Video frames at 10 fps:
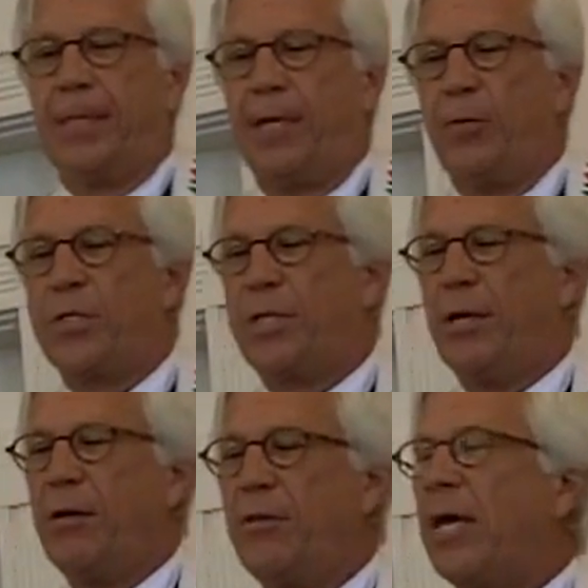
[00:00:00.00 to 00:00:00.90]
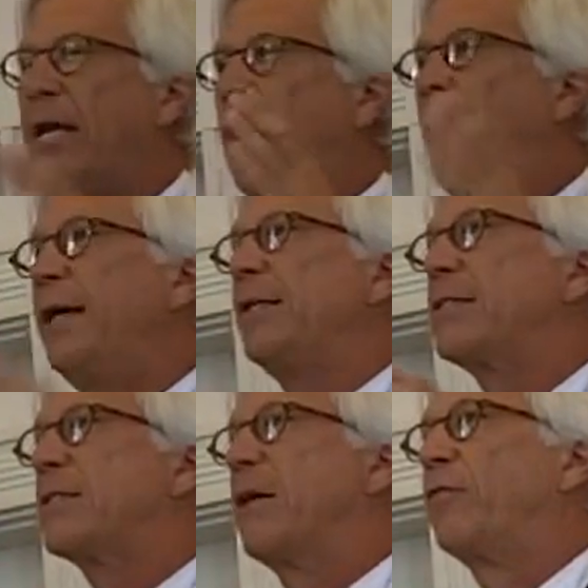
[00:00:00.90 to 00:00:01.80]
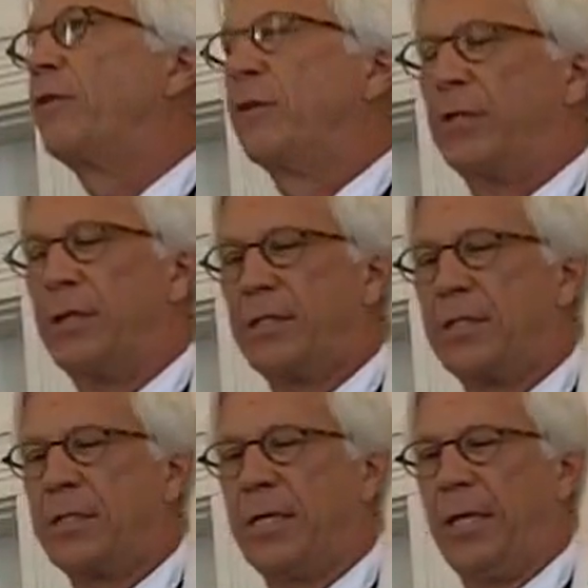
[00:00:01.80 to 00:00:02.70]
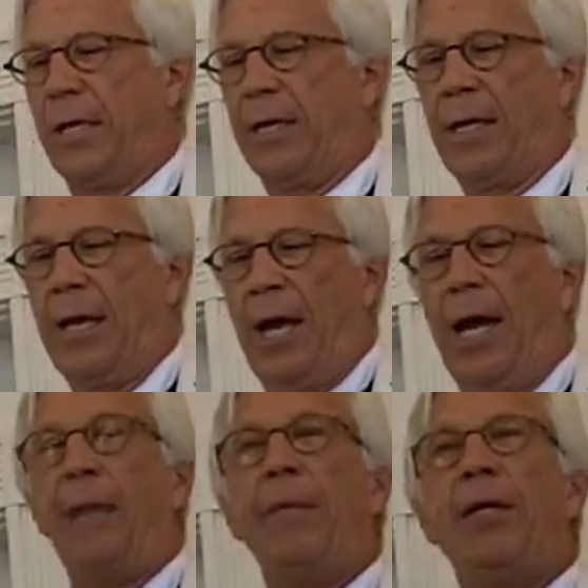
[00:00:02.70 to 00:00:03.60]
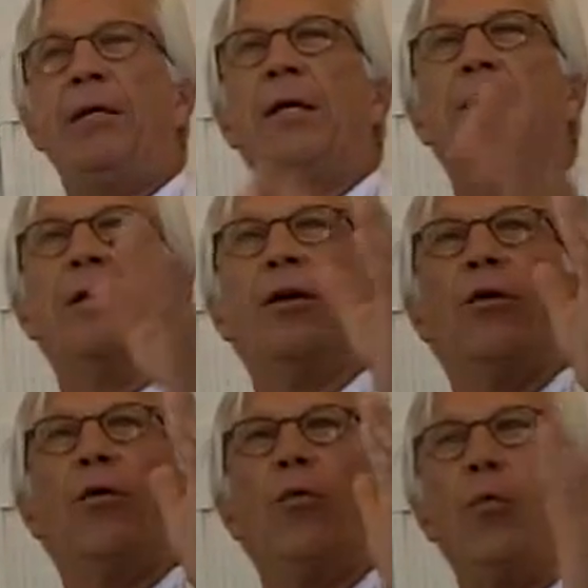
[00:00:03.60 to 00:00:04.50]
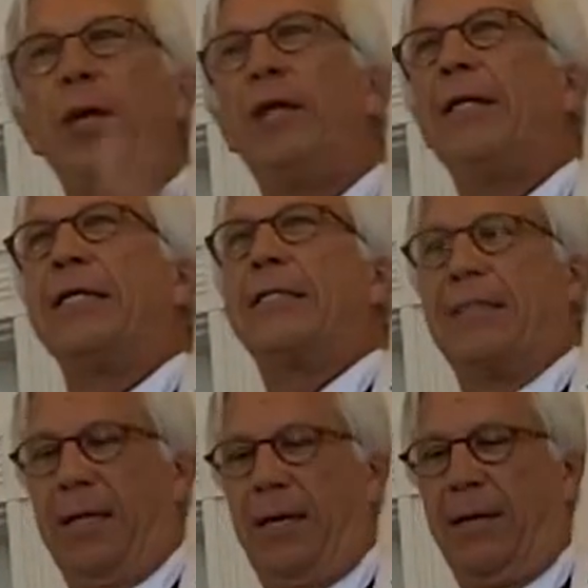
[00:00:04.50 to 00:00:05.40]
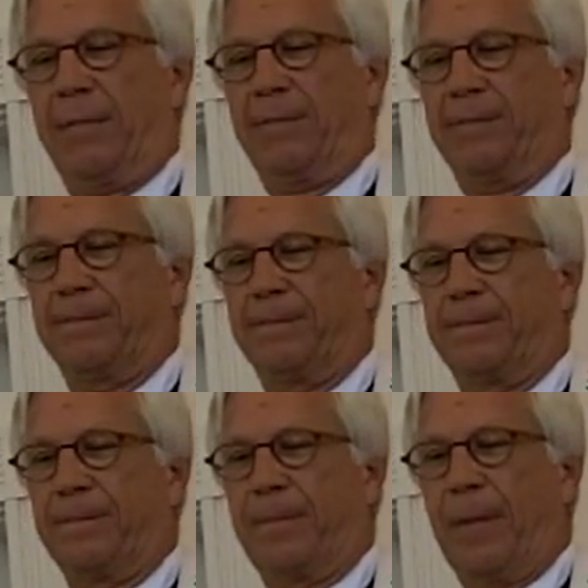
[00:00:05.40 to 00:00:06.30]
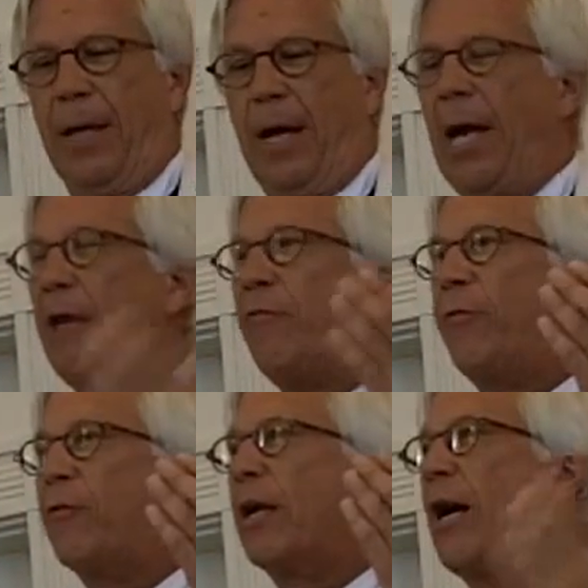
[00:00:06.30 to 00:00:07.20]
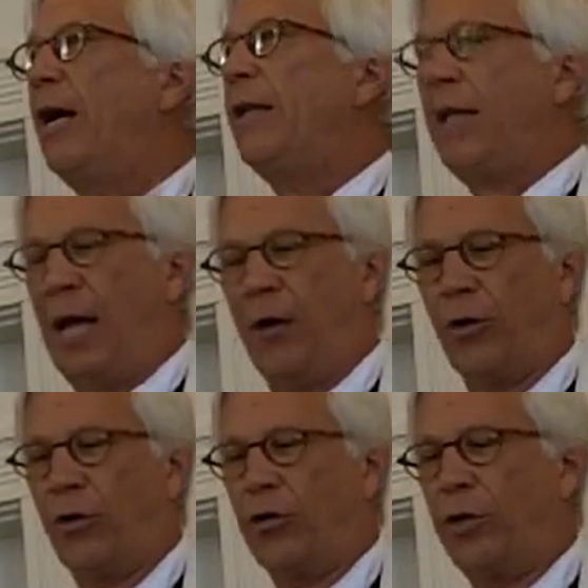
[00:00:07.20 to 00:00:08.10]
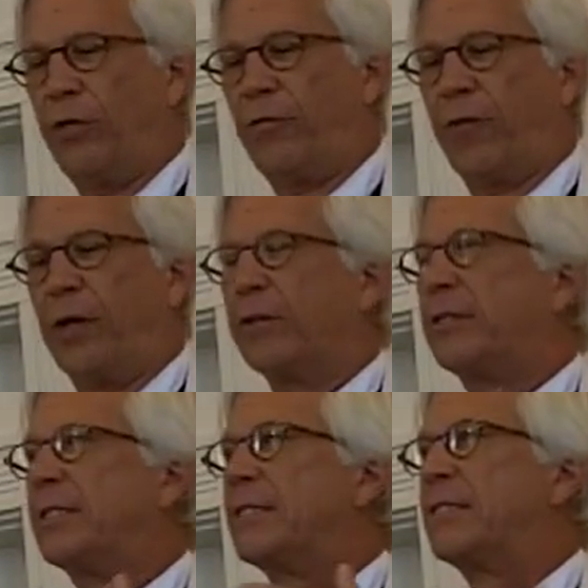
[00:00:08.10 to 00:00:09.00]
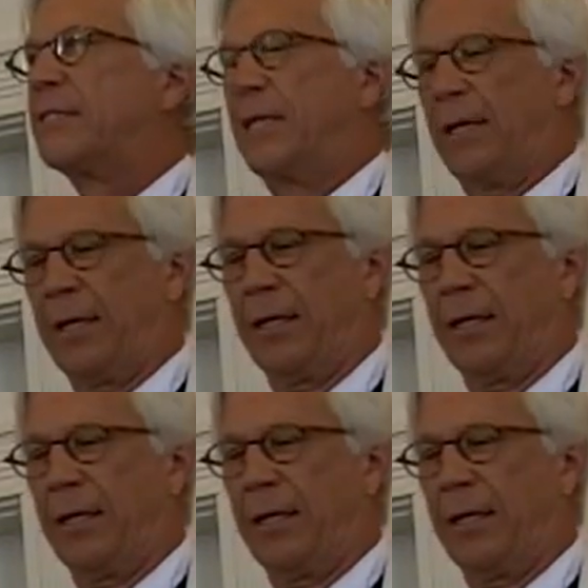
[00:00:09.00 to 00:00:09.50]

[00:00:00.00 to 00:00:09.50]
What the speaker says: It was there that I discovered singing. I mean, really singing. I'd forgotten how good it felt to sing.